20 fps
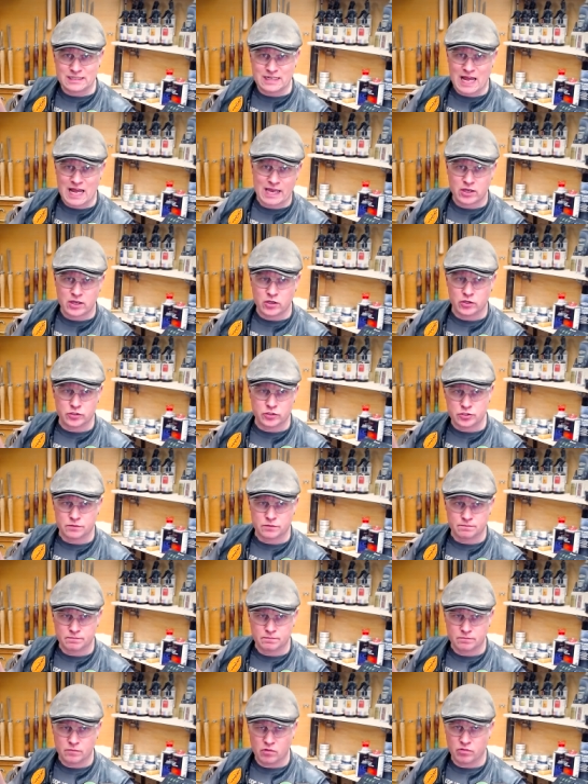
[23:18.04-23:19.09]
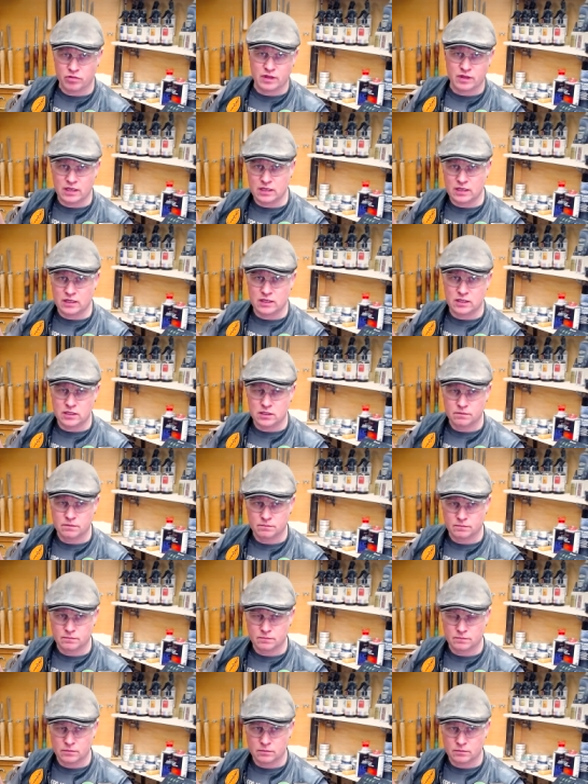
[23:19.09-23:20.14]
lacquered the
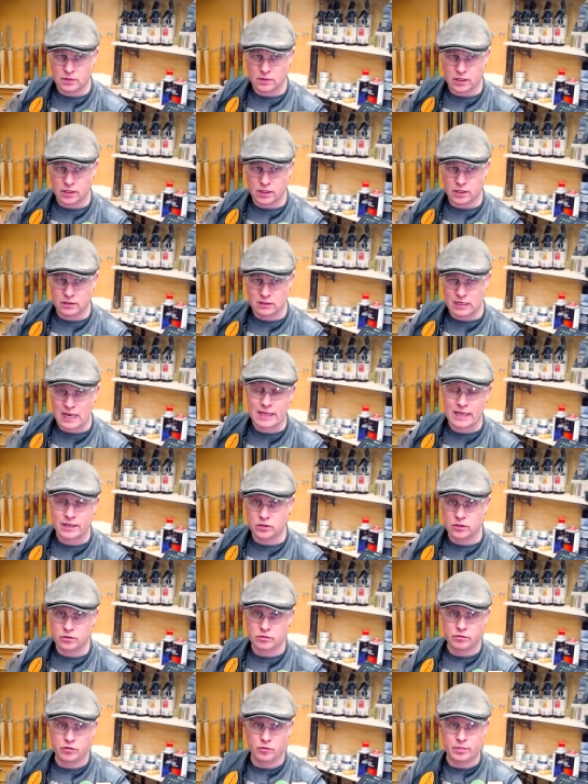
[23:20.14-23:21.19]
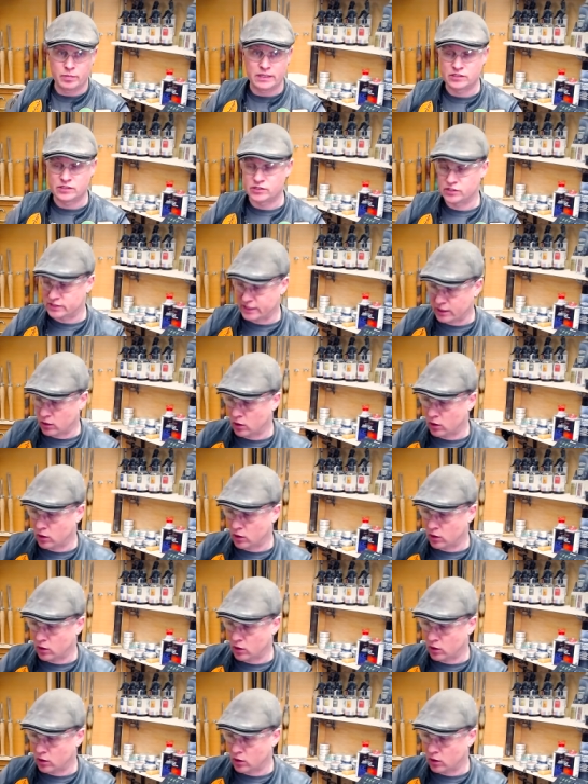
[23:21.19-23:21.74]
uh, lacquered the pieces.